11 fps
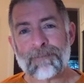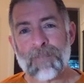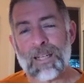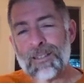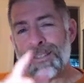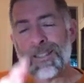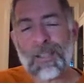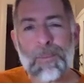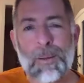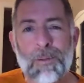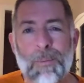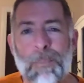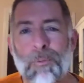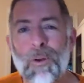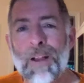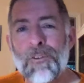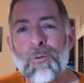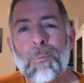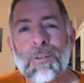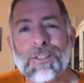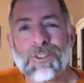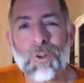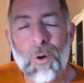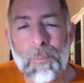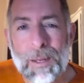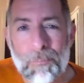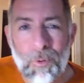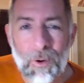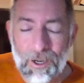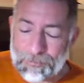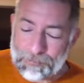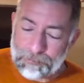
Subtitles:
Let me pray. If you would please join me in prayer.